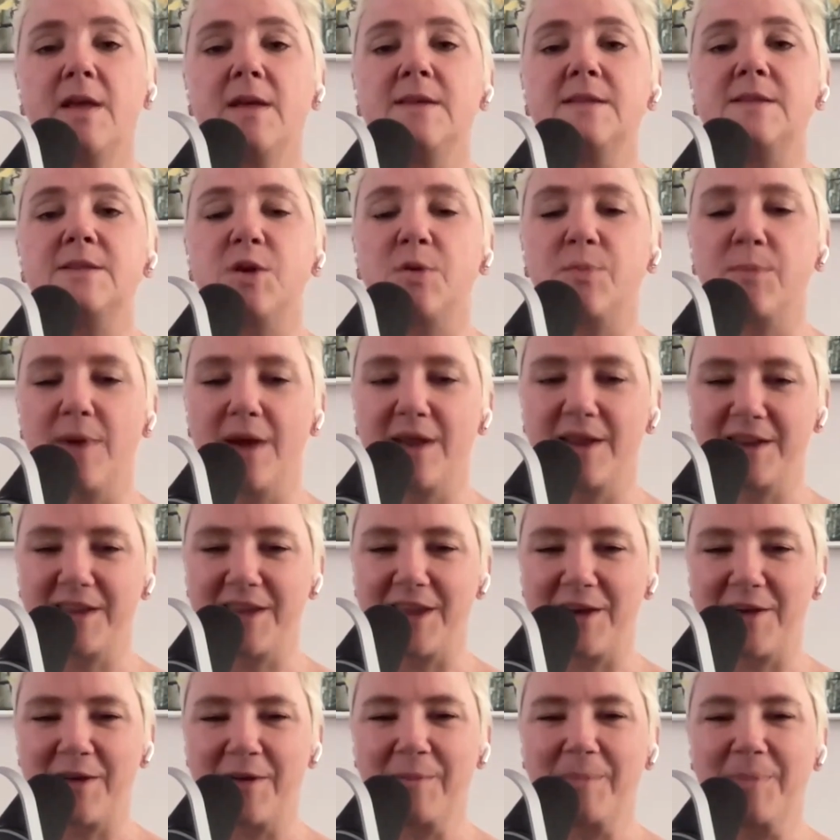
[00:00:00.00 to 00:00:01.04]
So
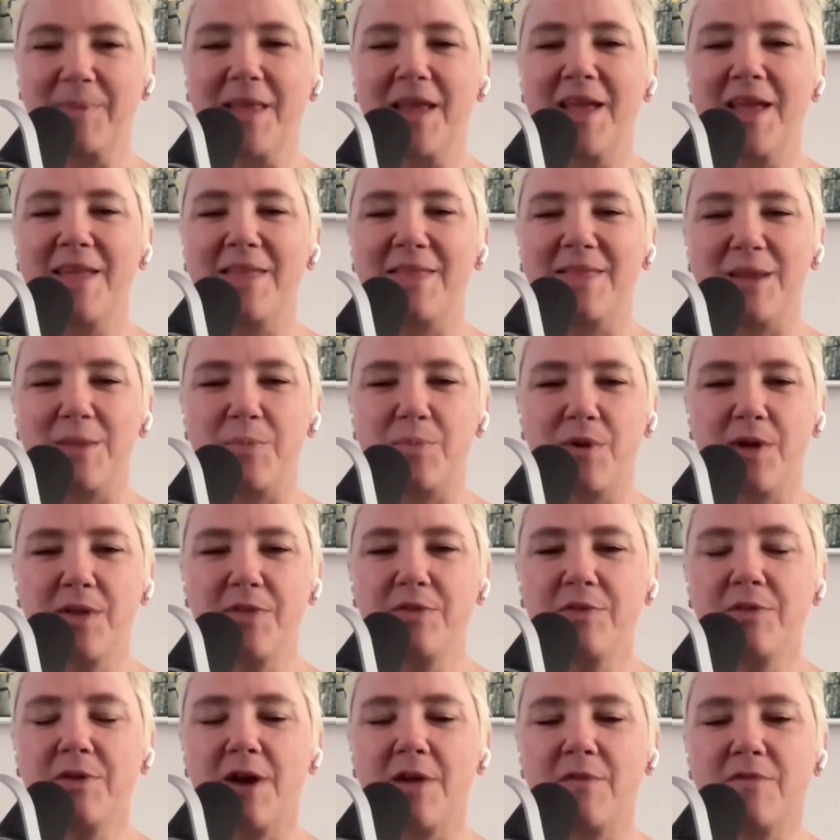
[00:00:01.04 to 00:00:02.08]
Medicare, they break
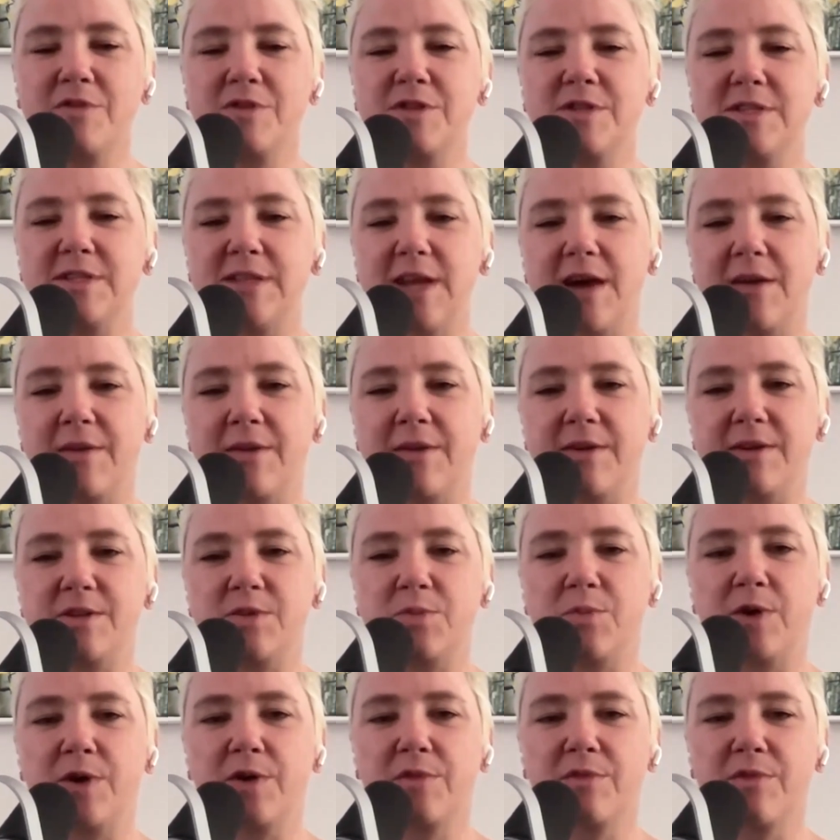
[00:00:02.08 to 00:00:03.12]
their coverages down into
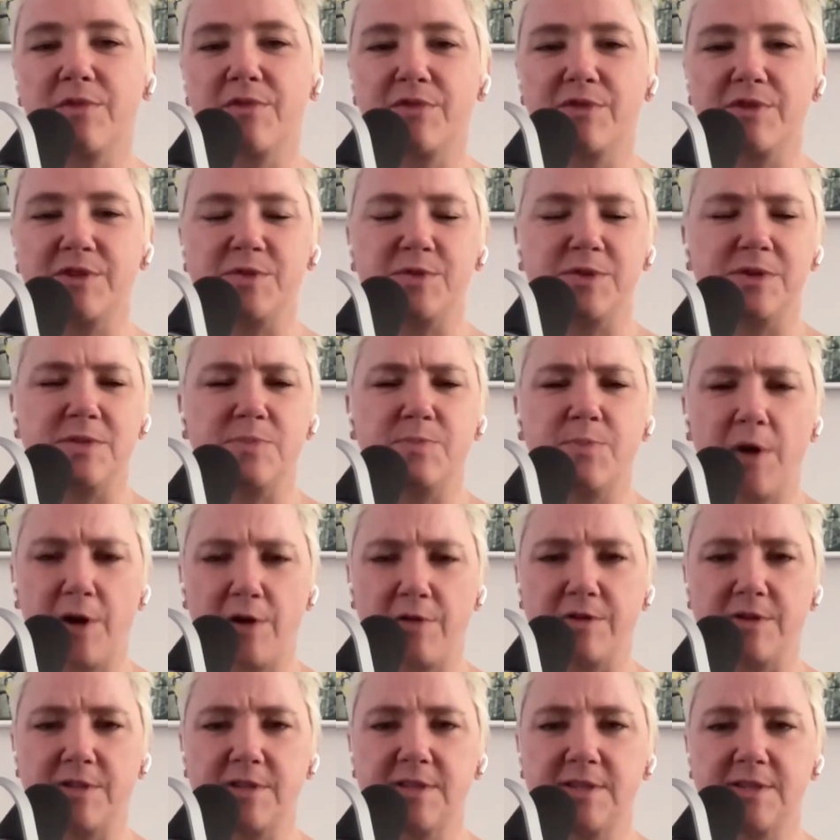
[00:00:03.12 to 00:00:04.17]
what are referred to as
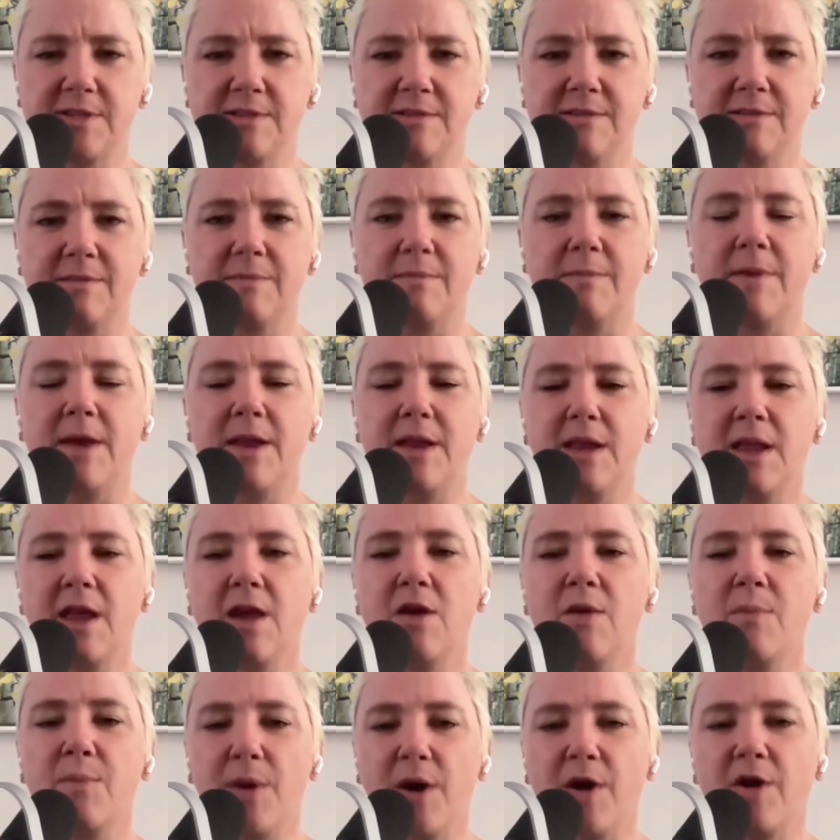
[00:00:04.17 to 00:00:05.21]
parts.
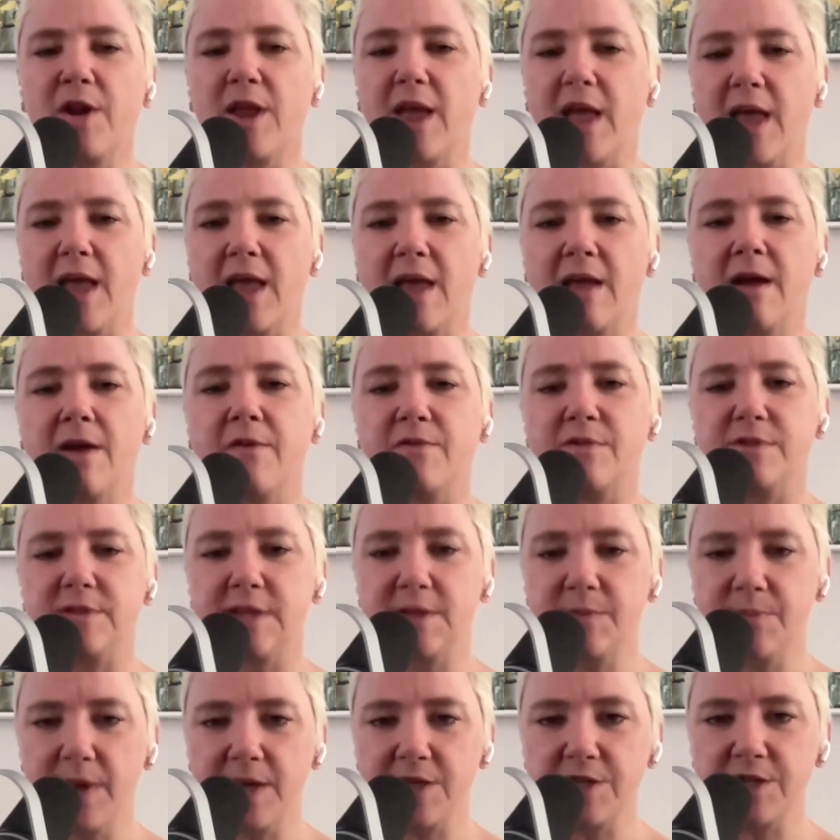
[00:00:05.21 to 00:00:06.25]
Medicare Part A covers
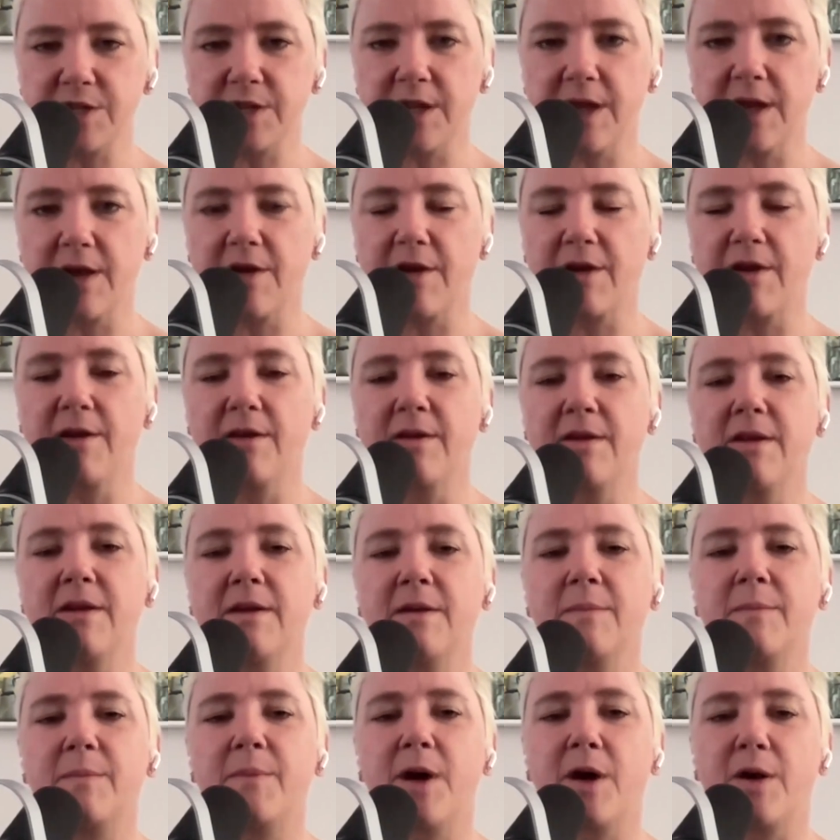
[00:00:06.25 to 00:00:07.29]
inpatient care,
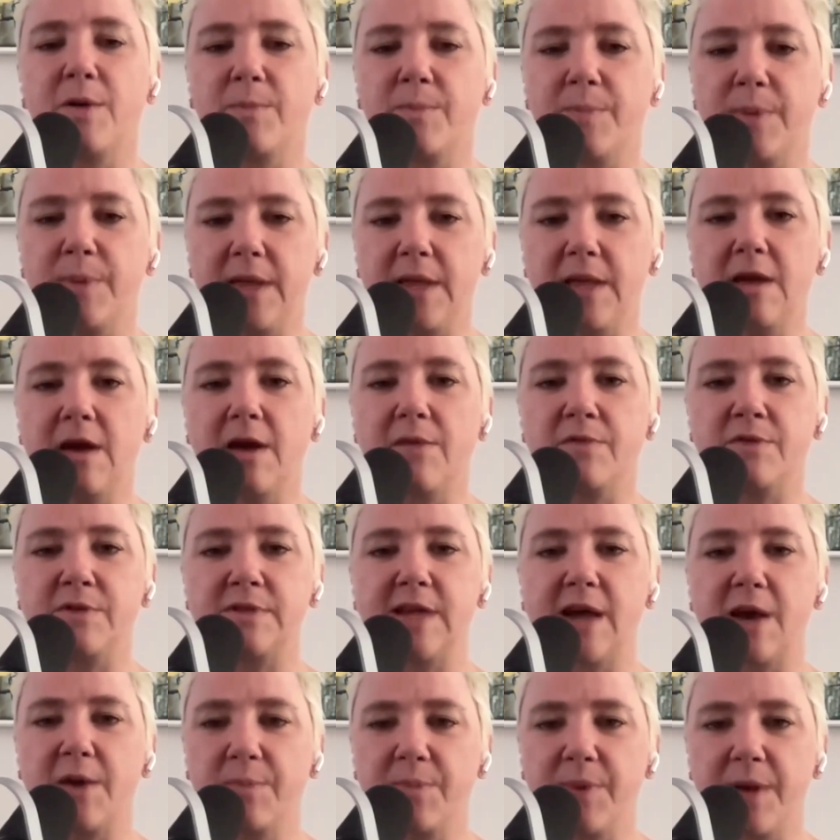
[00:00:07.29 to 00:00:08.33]
Part B covers
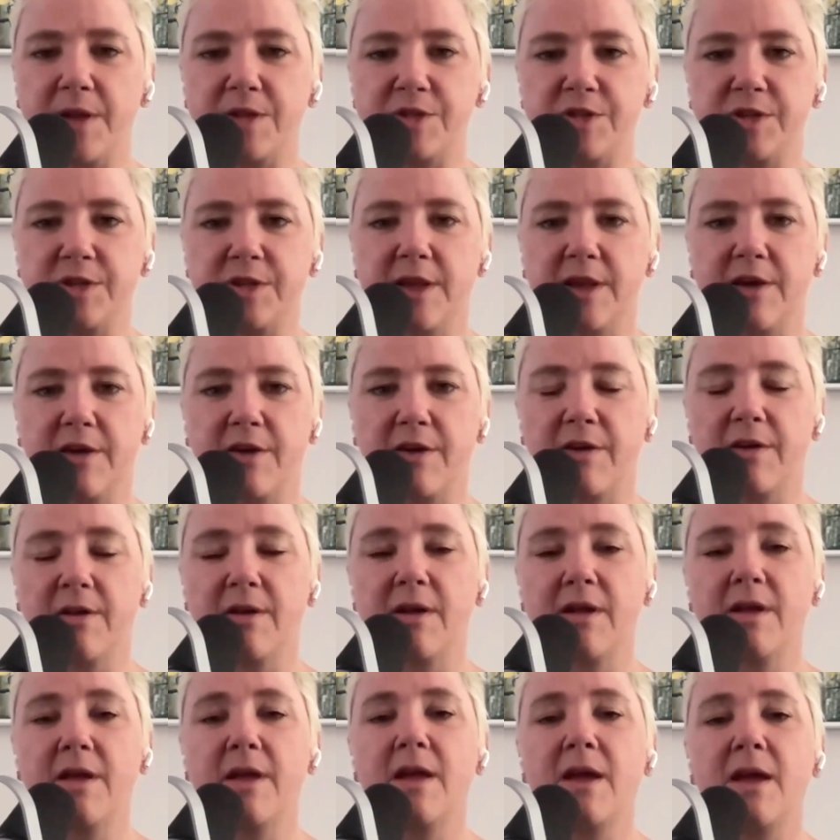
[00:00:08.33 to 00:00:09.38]
outpatient care,
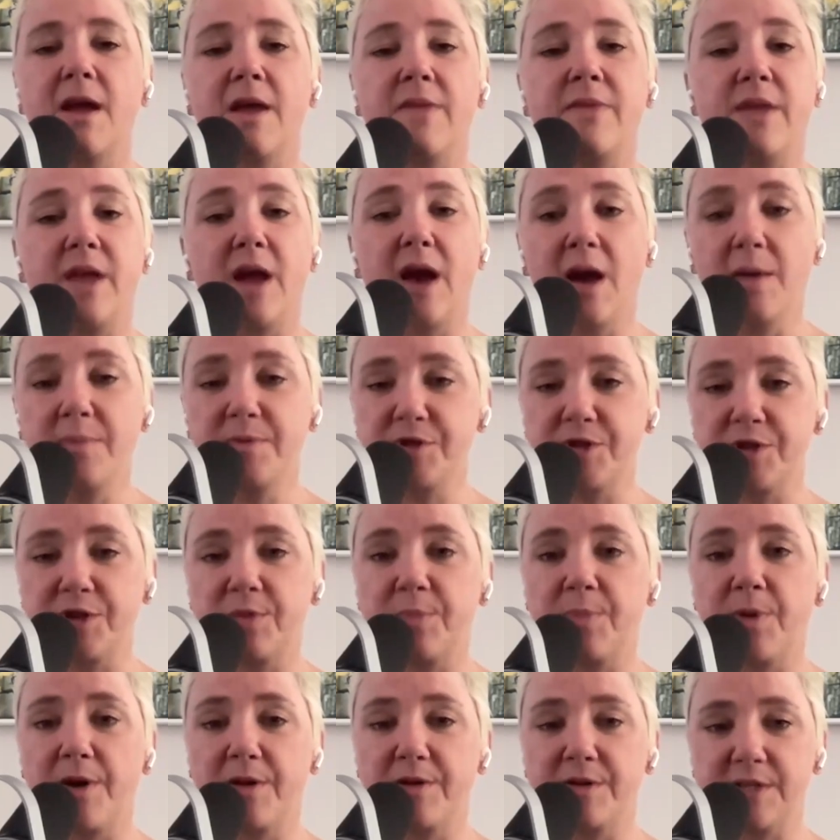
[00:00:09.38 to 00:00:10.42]
and the optional
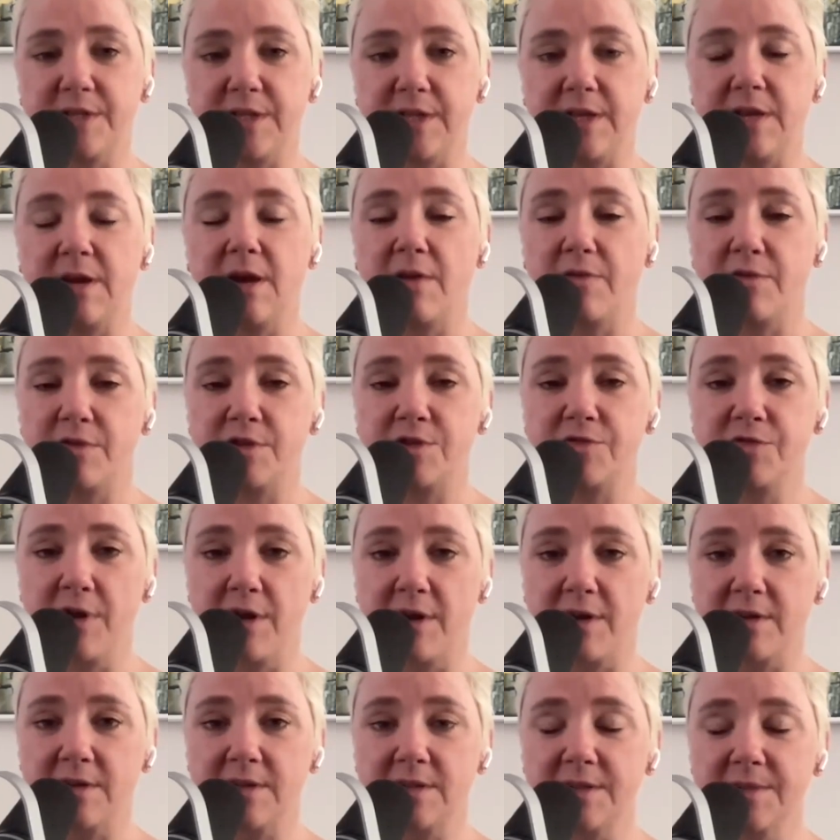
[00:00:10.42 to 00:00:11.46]
Part D covers
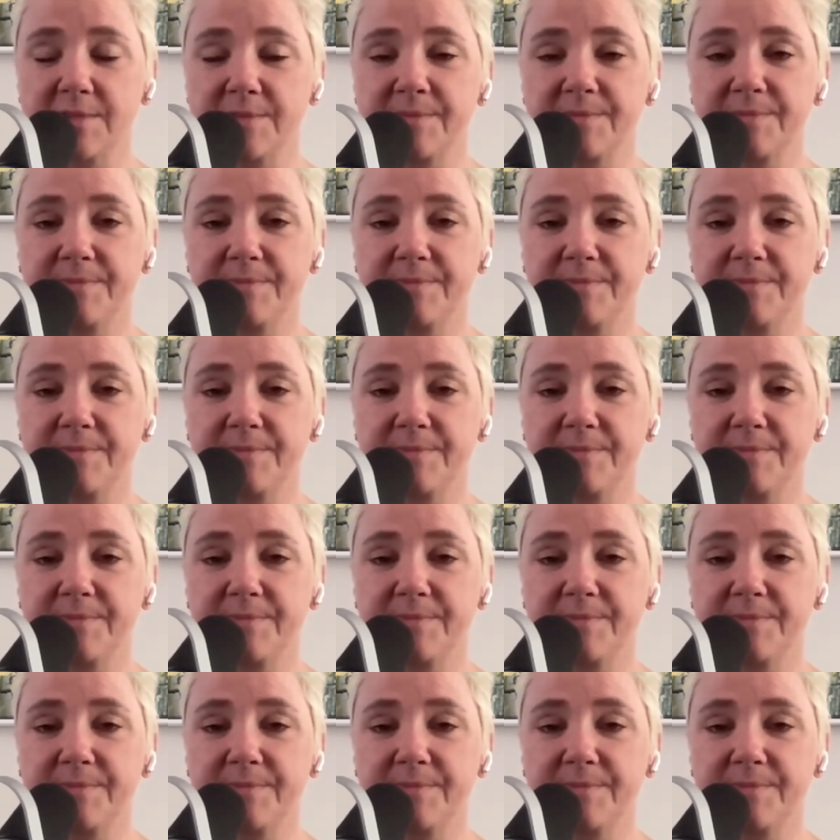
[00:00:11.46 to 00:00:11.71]
drugs.